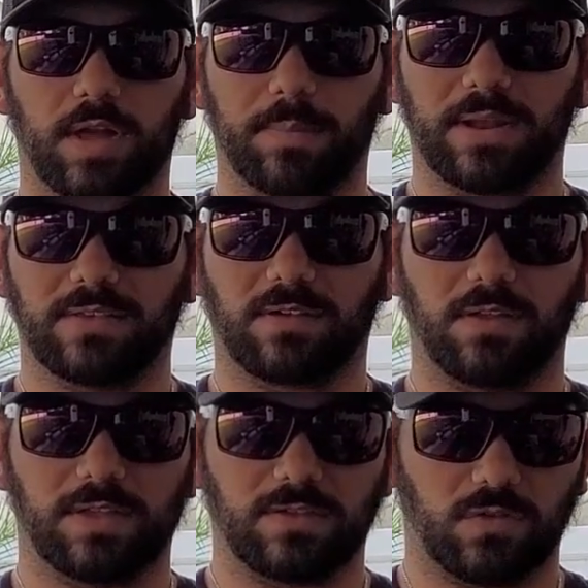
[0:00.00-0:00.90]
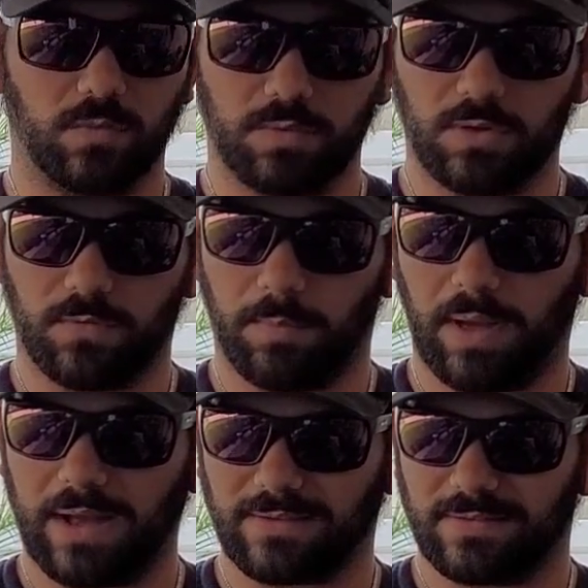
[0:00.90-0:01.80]
up and I saw these two beautiful
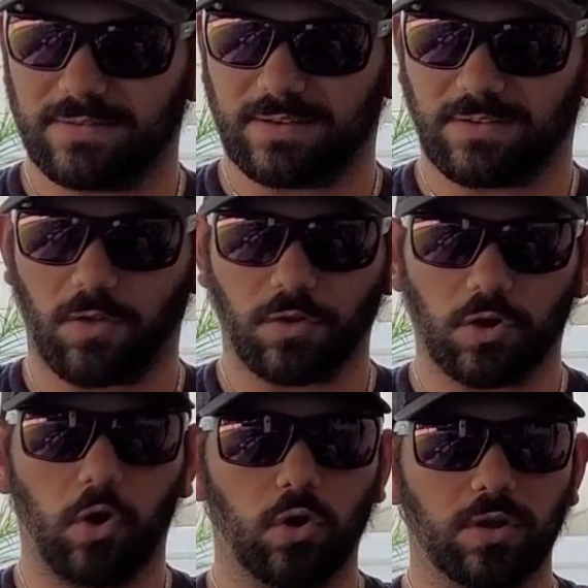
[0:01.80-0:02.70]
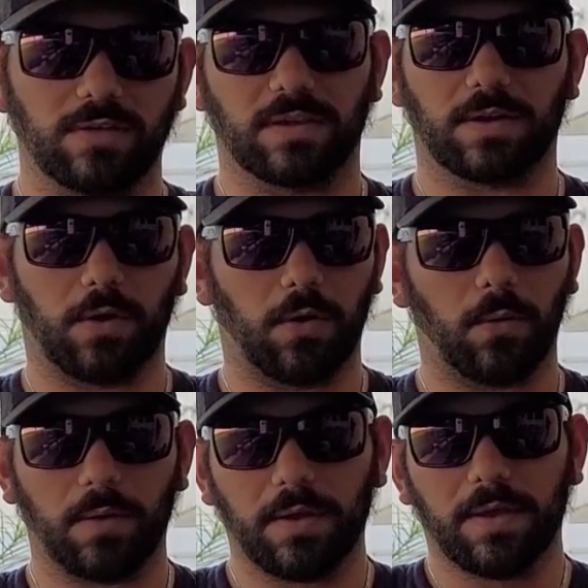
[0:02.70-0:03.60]
boxes. I saw the gold and I was like, oh,